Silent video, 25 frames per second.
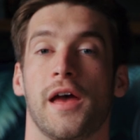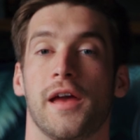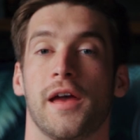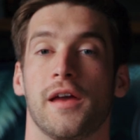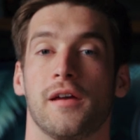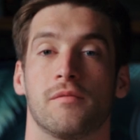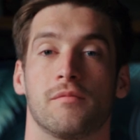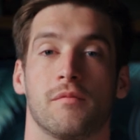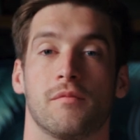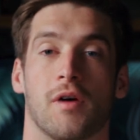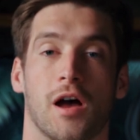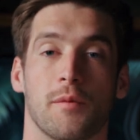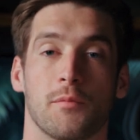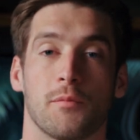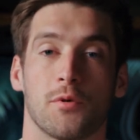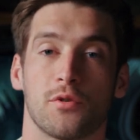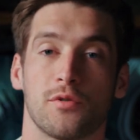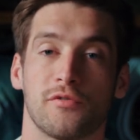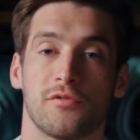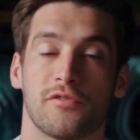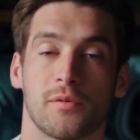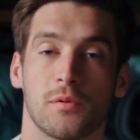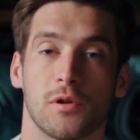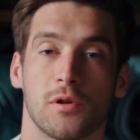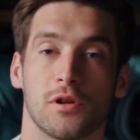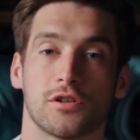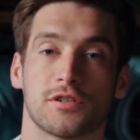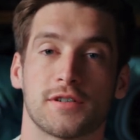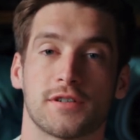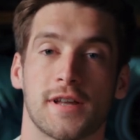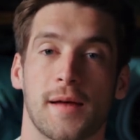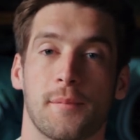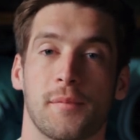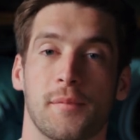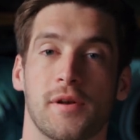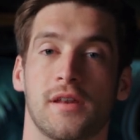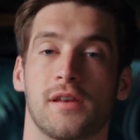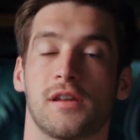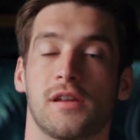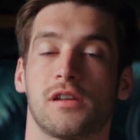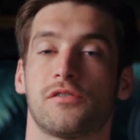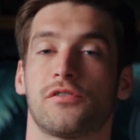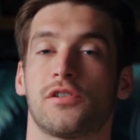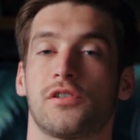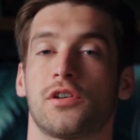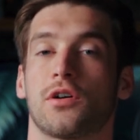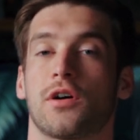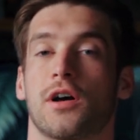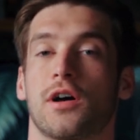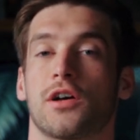Hey, I'm Jeroen from the LUTs Lab, and in this
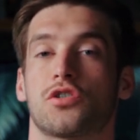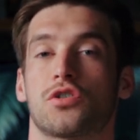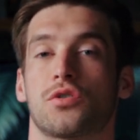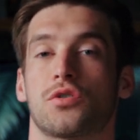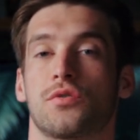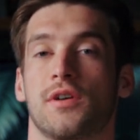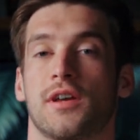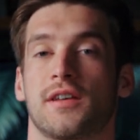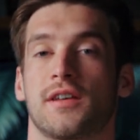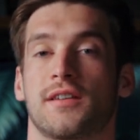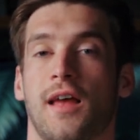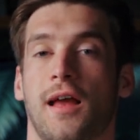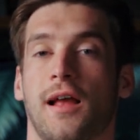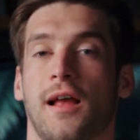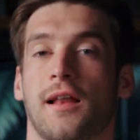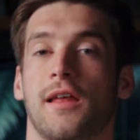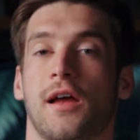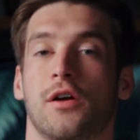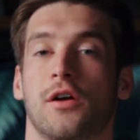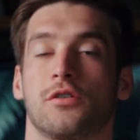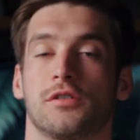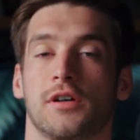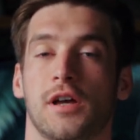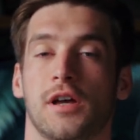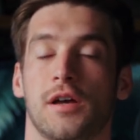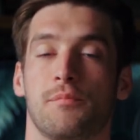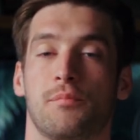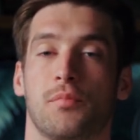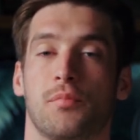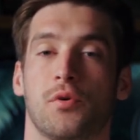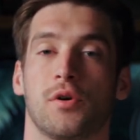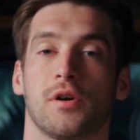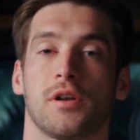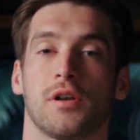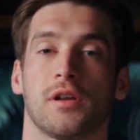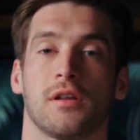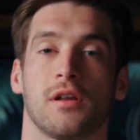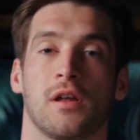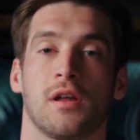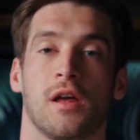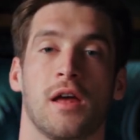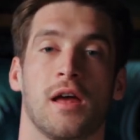video I'll show you exactly how to import